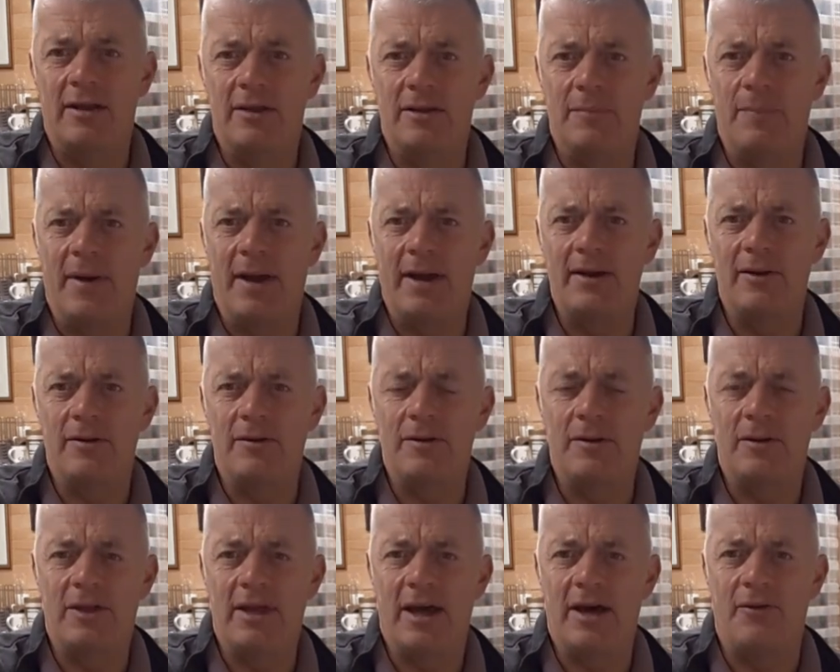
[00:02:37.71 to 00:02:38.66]
You
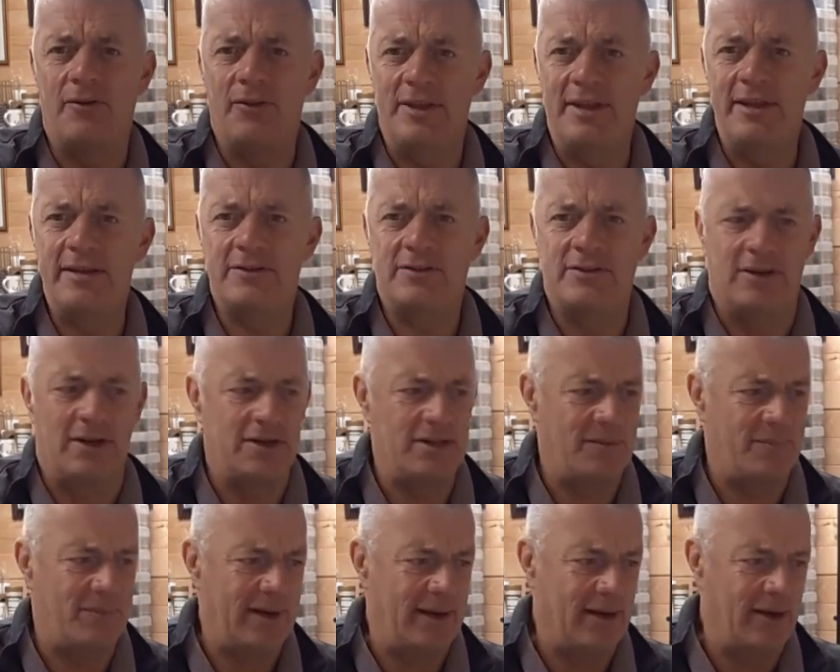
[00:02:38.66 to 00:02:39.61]
cut on the inside of
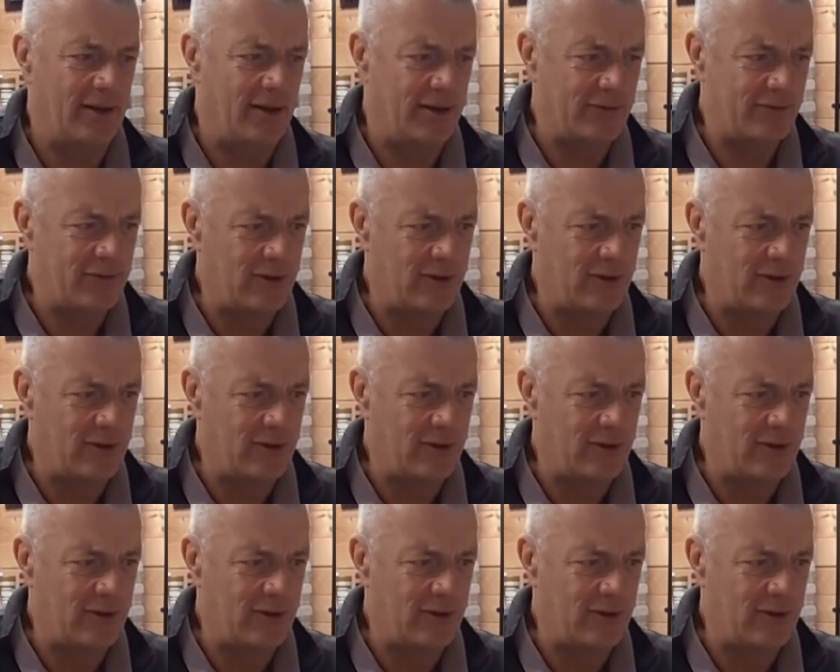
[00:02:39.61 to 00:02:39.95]
the black line.